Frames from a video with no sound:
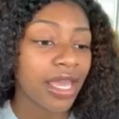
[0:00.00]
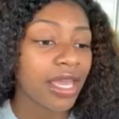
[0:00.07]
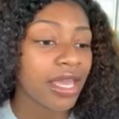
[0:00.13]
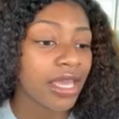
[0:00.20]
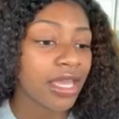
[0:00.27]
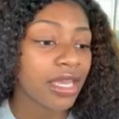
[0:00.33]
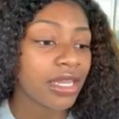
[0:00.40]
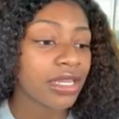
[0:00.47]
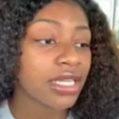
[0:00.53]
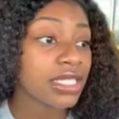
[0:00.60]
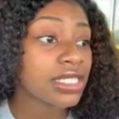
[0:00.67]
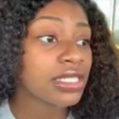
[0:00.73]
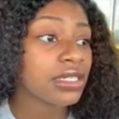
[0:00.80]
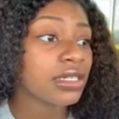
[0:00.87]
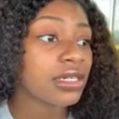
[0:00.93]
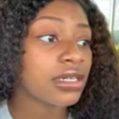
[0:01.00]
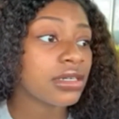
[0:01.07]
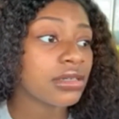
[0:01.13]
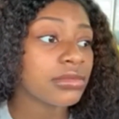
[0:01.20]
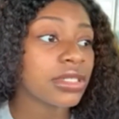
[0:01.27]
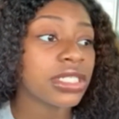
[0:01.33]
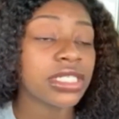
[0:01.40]
And it's a
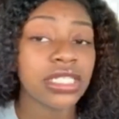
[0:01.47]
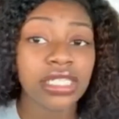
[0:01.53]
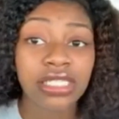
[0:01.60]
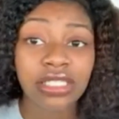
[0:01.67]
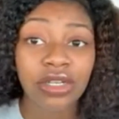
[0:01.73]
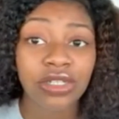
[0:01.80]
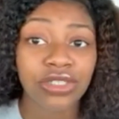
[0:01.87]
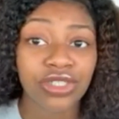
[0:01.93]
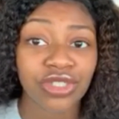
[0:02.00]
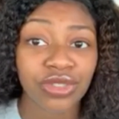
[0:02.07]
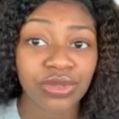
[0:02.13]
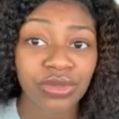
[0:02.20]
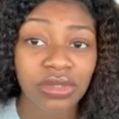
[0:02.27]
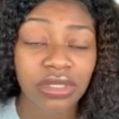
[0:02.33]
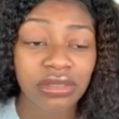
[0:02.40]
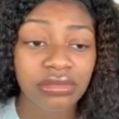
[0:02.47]
um a Nissan Juke.